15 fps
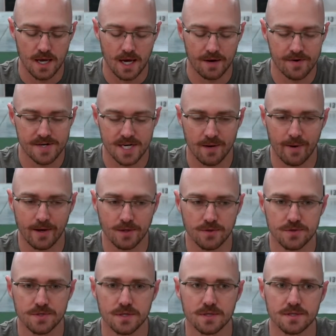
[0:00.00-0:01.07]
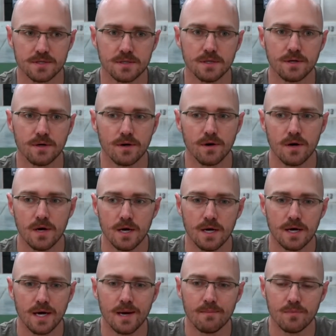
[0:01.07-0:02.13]
Every time I loosen the sear,
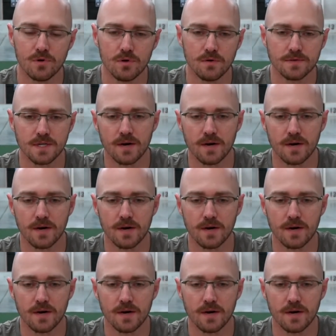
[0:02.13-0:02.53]
it moves,